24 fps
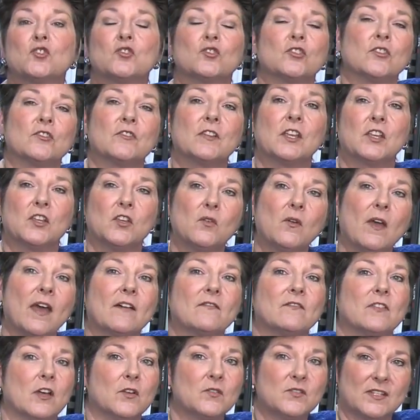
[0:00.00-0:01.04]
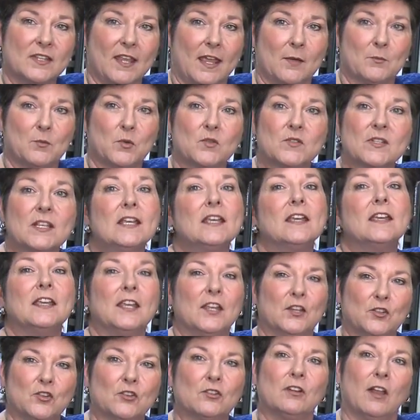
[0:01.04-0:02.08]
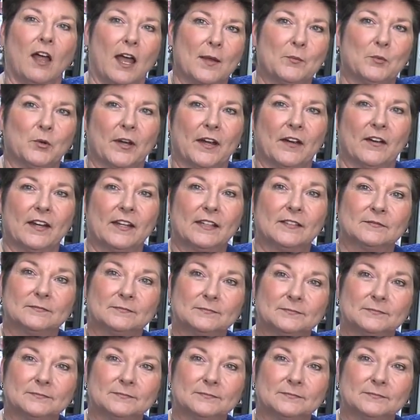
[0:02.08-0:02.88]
sure that you have those samples in your library.